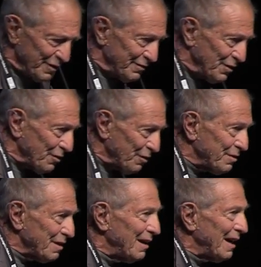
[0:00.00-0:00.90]
of
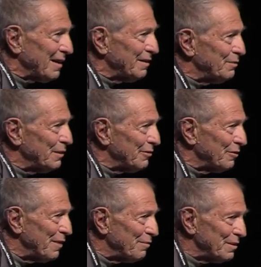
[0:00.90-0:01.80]
Dorothea Lange will
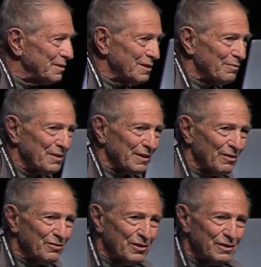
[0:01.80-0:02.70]
remember something
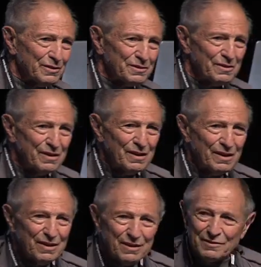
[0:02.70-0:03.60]
of hers
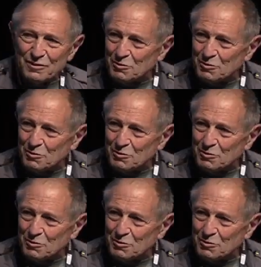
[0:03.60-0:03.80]
in this